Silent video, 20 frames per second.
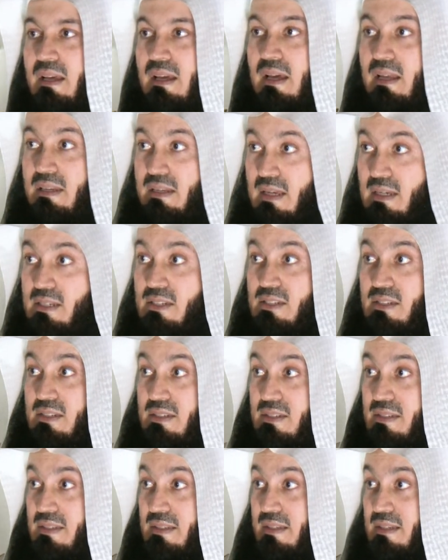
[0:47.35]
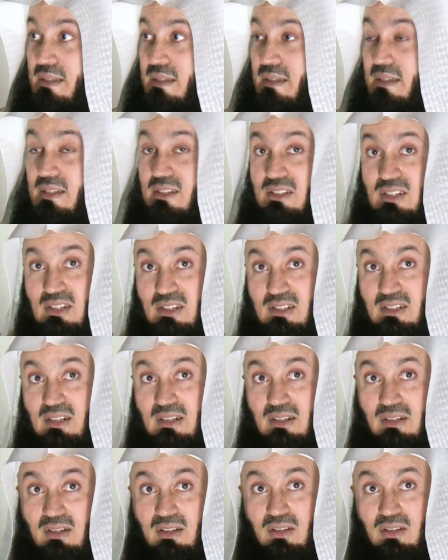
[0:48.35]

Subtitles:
And yes, sister,